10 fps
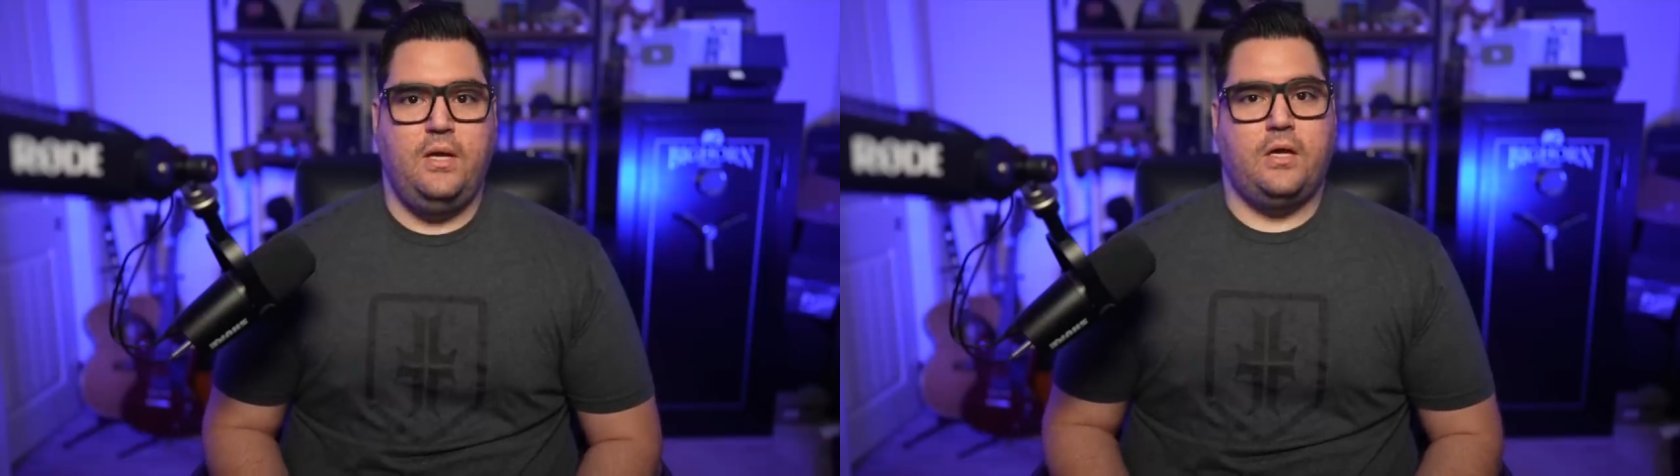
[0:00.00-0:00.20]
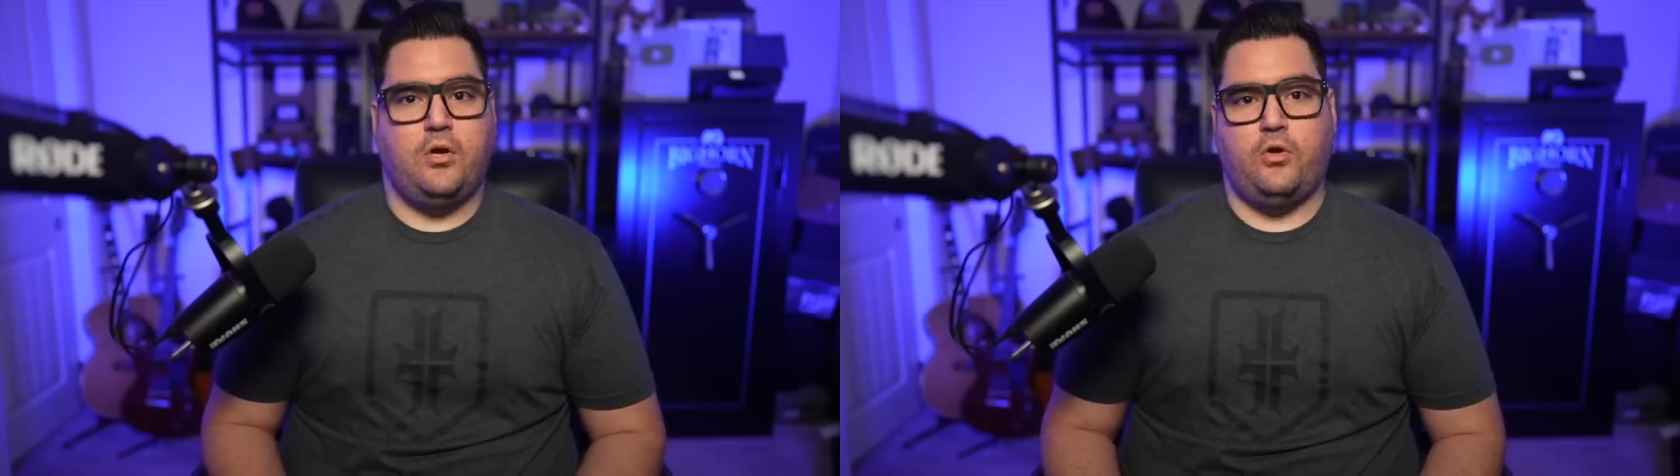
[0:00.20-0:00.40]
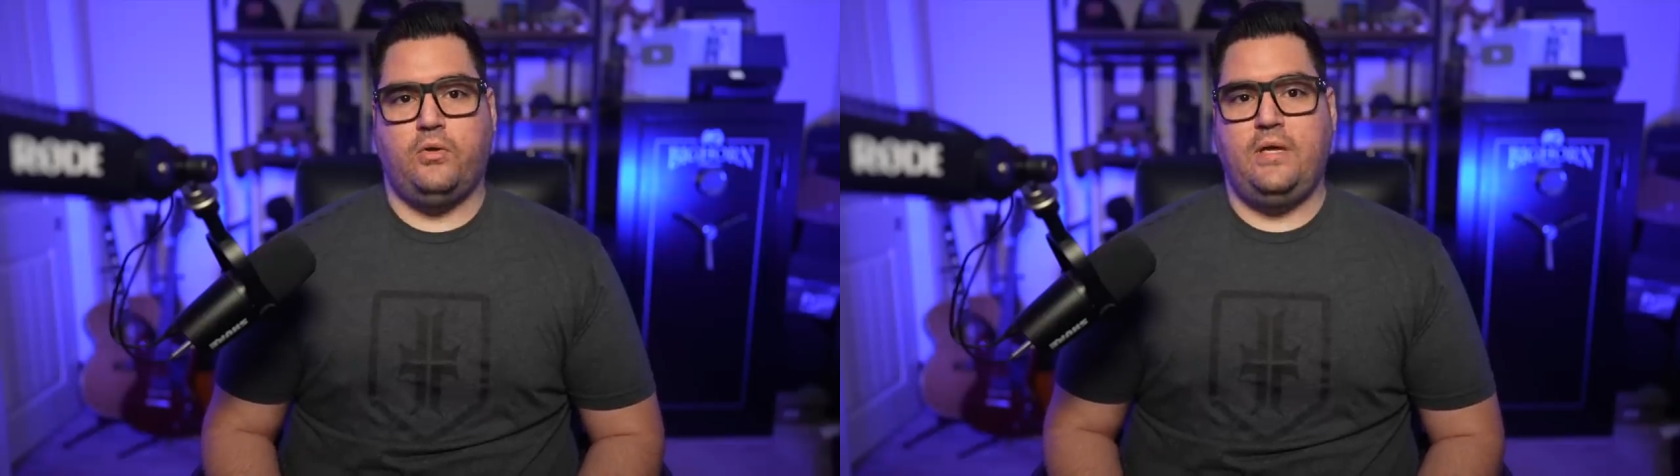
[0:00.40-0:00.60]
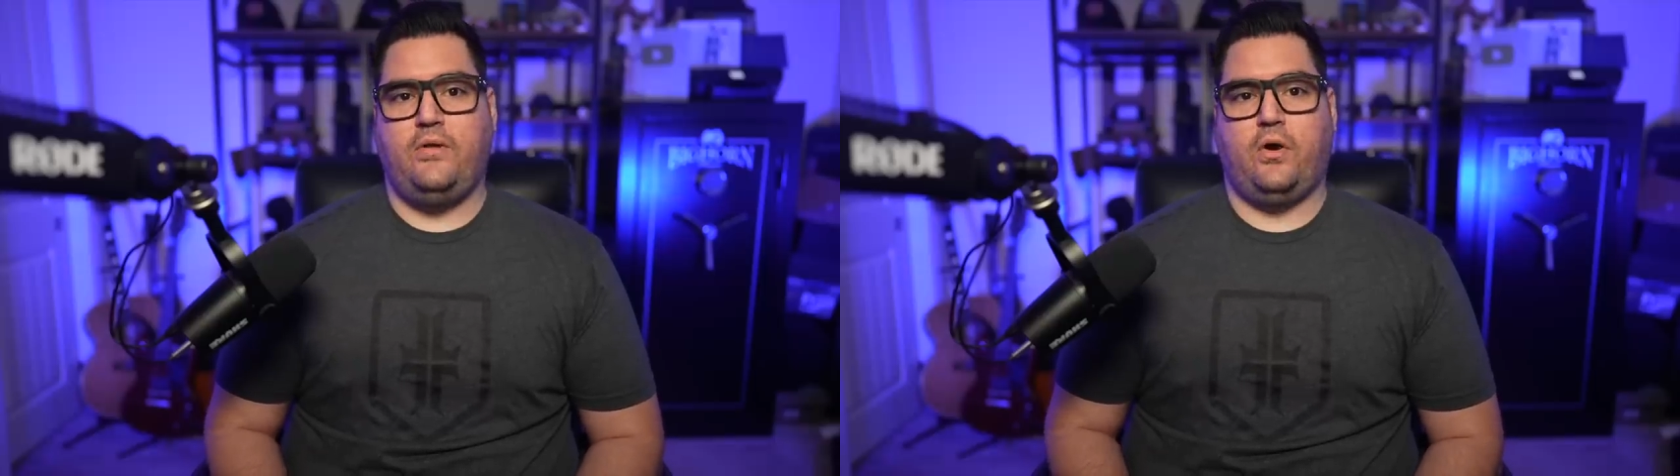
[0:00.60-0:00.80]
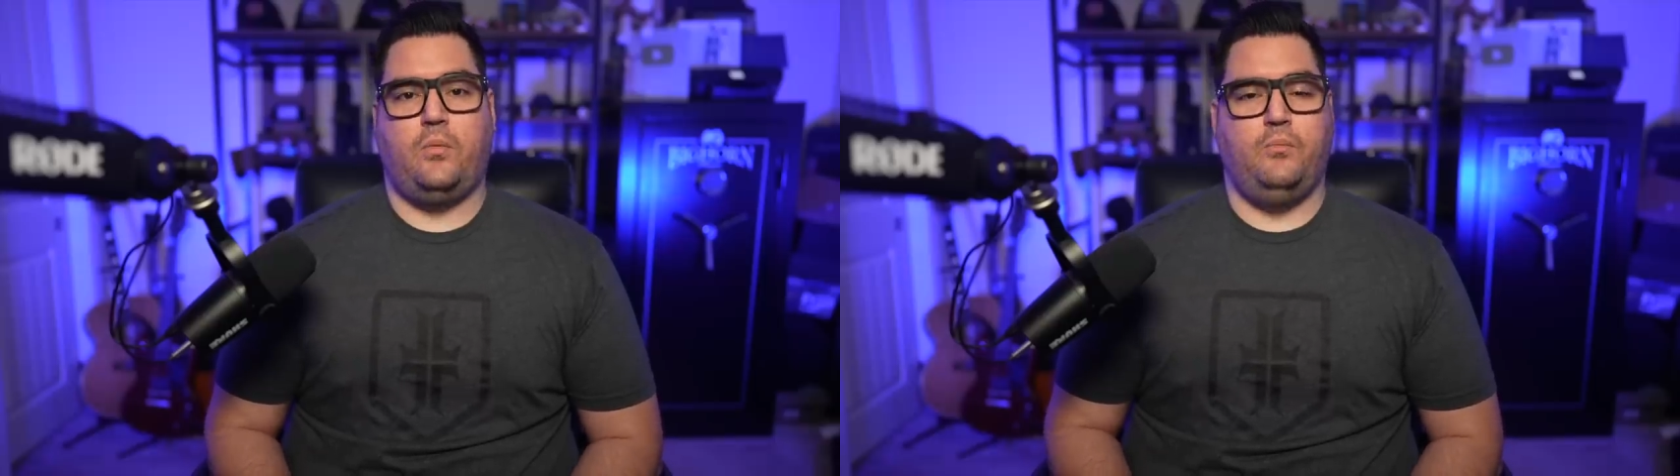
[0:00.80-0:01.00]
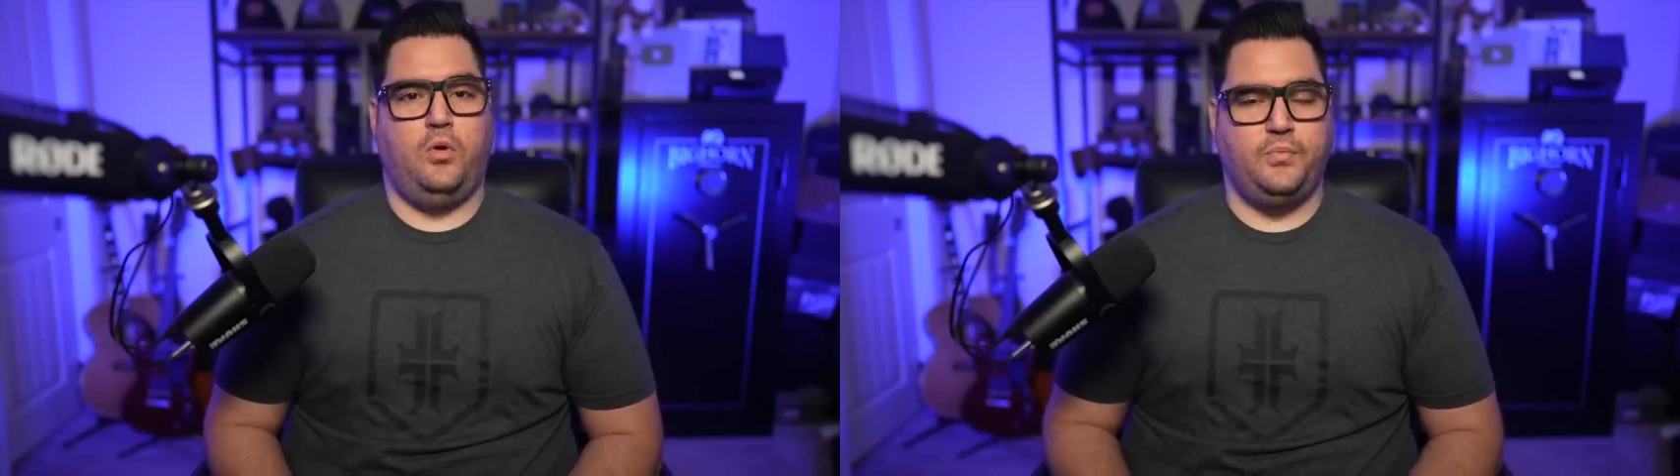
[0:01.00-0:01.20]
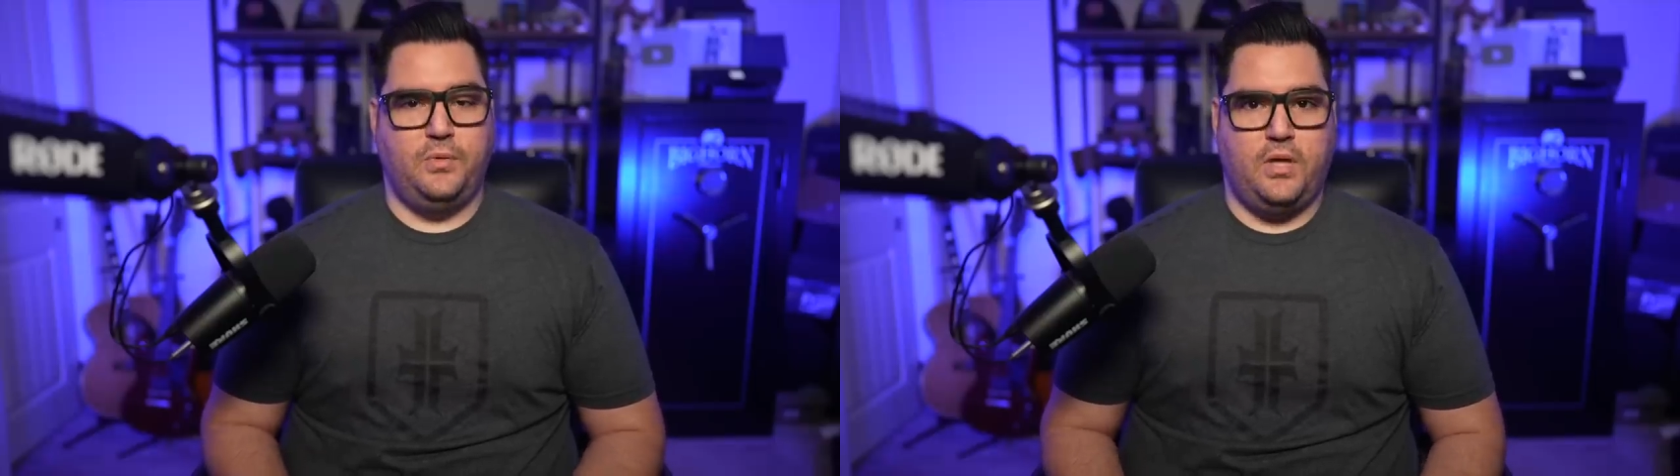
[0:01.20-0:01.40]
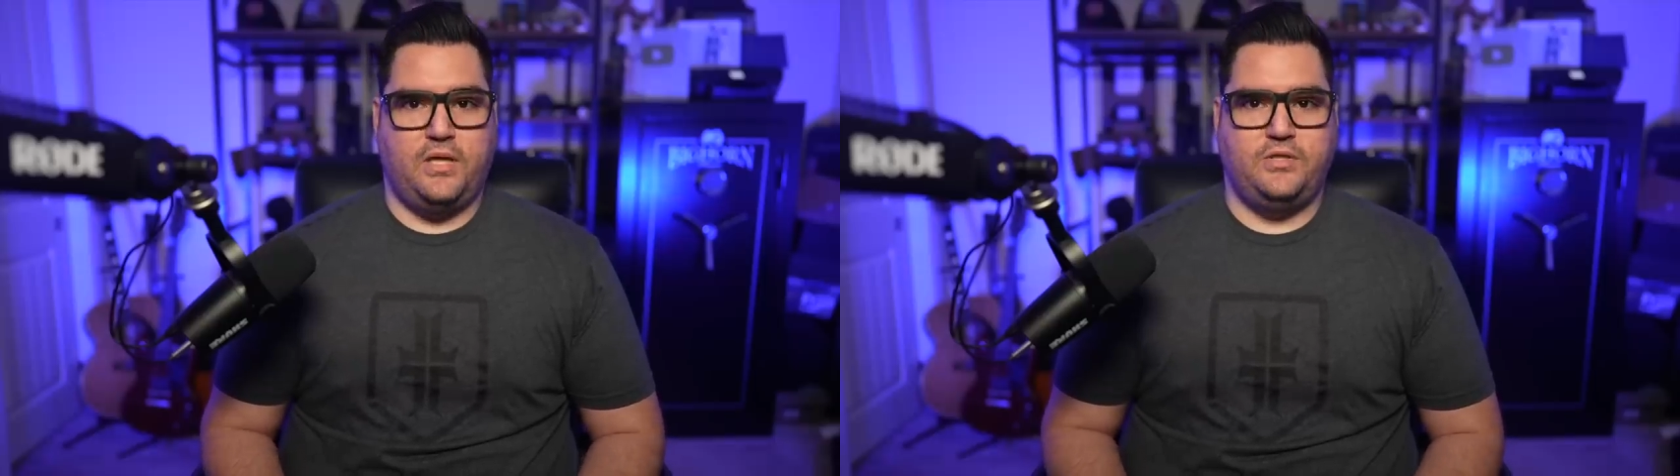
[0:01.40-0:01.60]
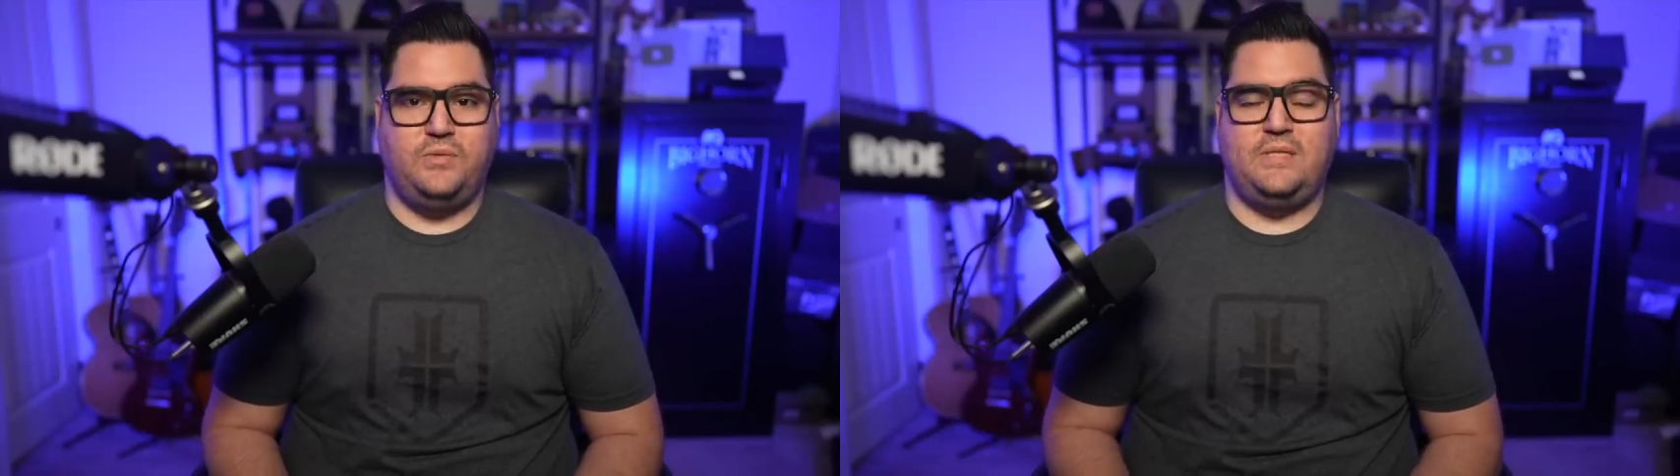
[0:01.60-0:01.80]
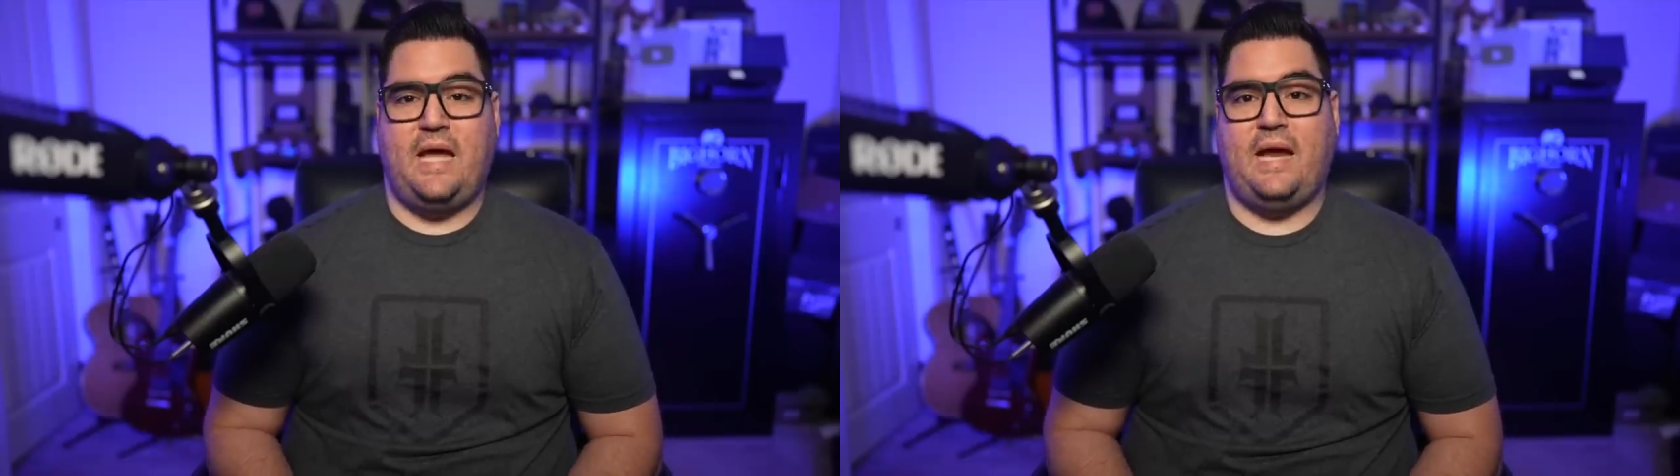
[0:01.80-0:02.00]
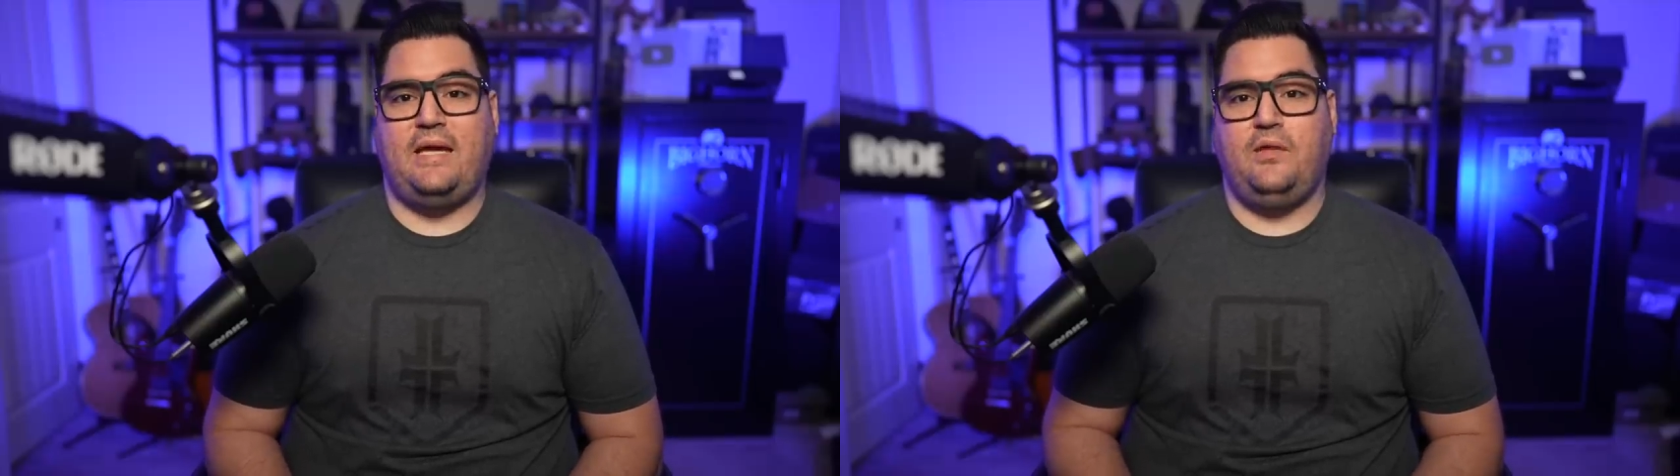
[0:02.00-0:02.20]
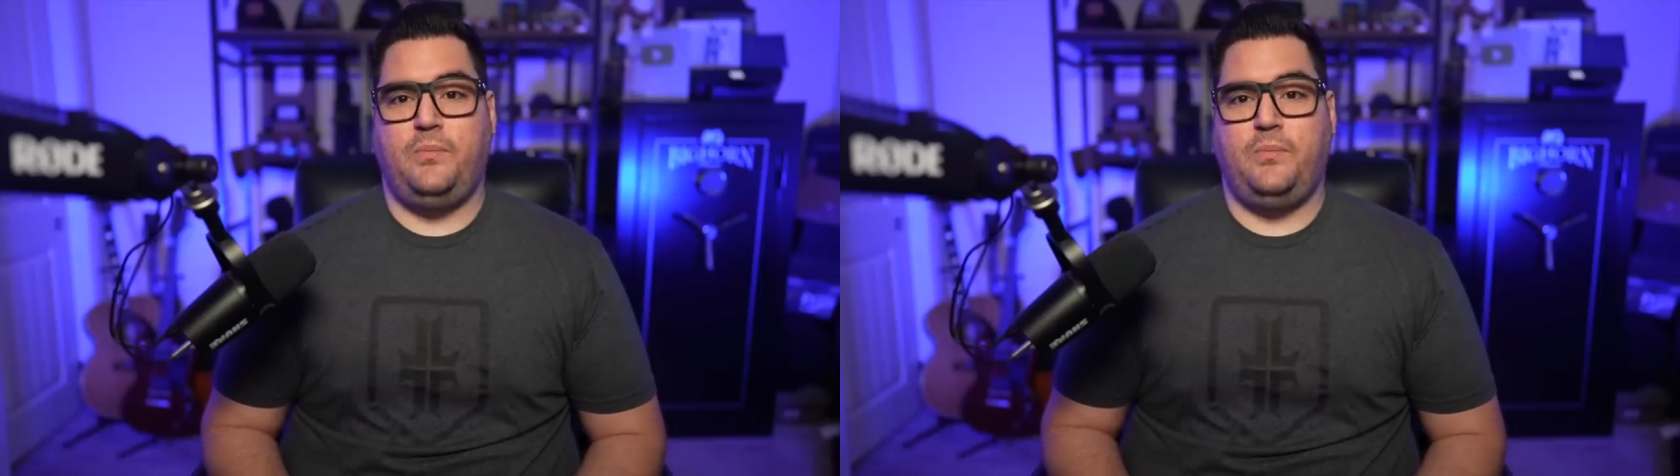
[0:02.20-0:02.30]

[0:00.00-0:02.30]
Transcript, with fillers: Currently, there are multiple lawsuits attacking the